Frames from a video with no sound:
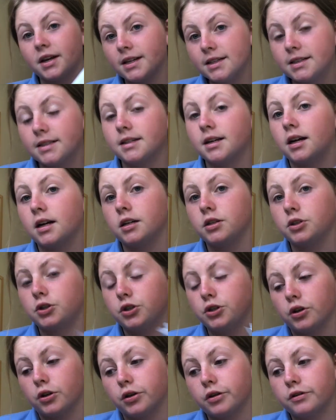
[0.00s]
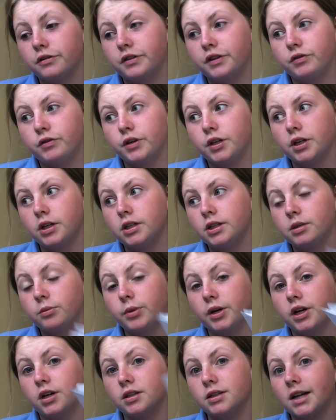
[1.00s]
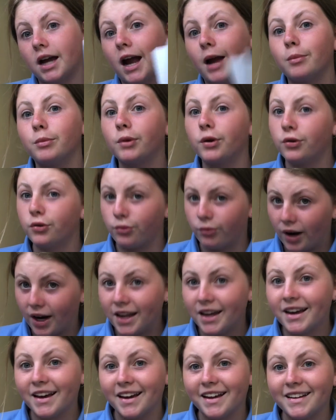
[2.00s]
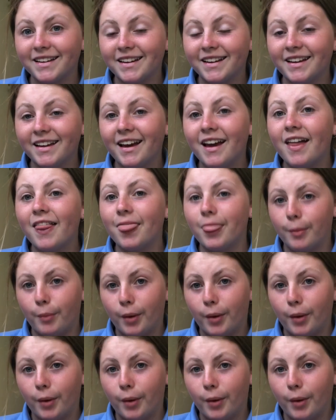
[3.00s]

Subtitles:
gonna start geography first because I'm dreading it the